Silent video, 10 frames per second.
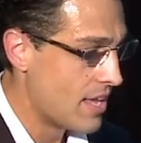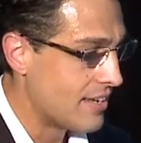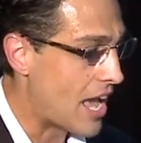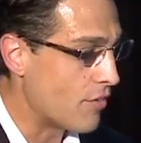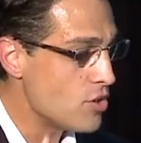
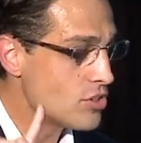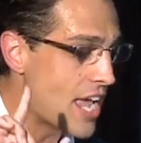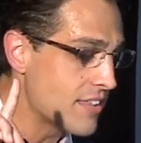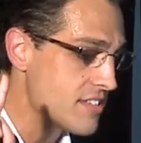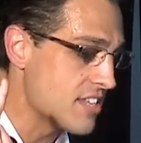Now, if you
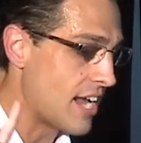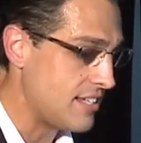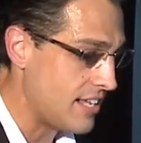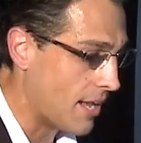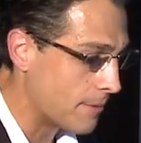take this
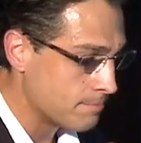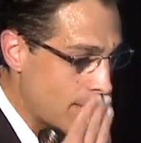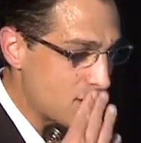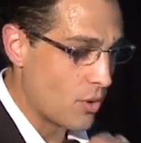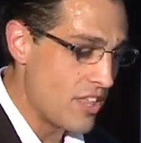idea,
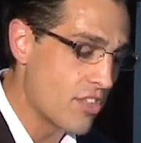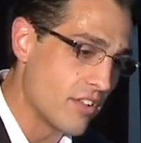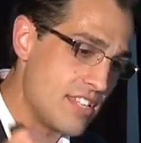and so he thought